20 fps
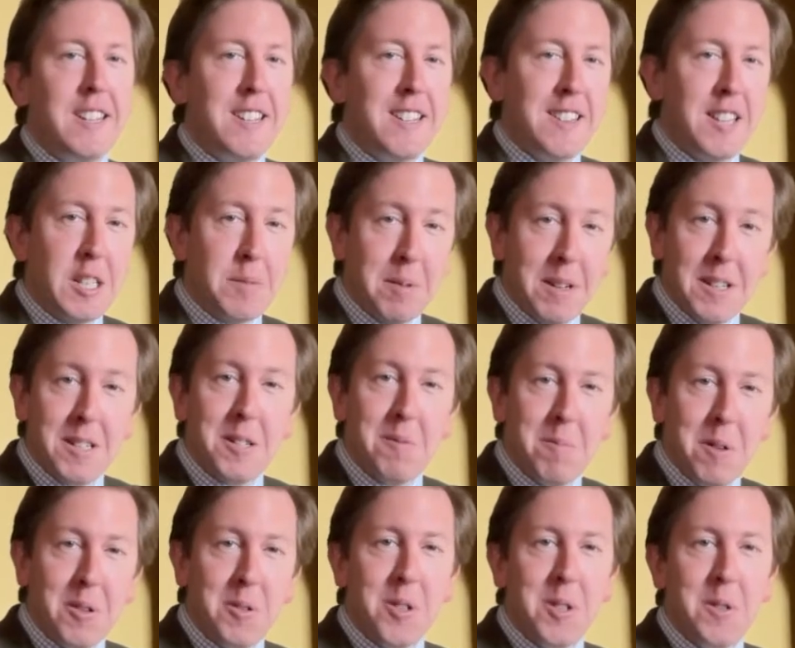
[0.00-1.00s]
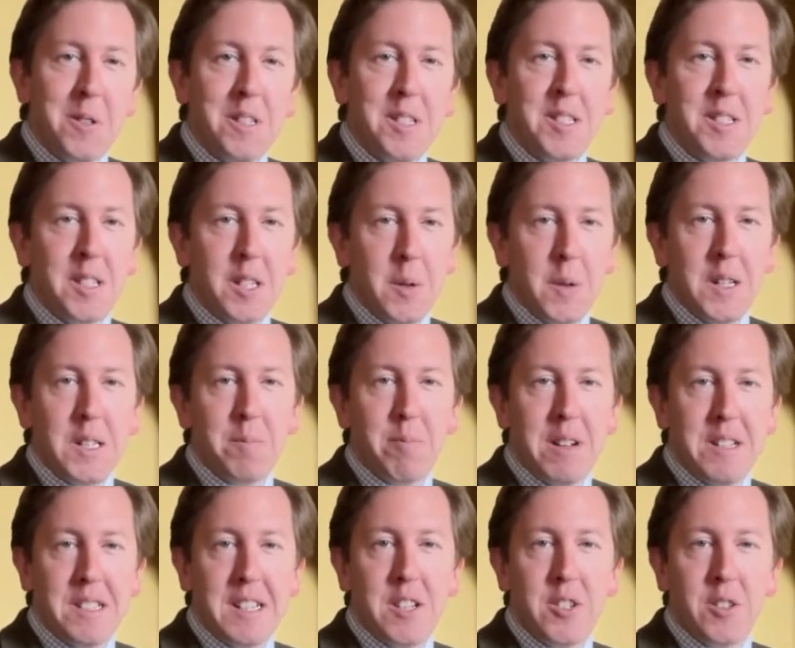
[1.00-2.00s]
There's been a tumultuous US
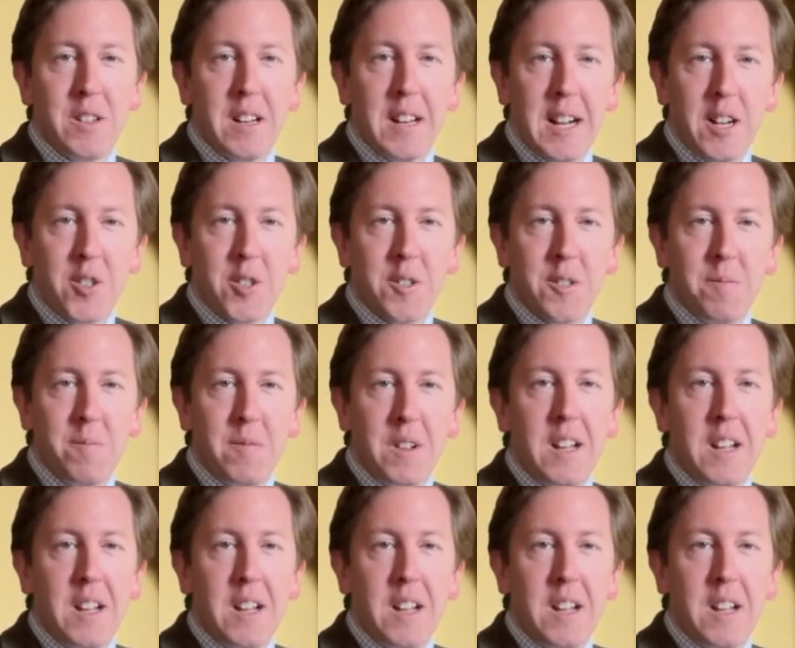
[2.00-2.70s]
presidential election,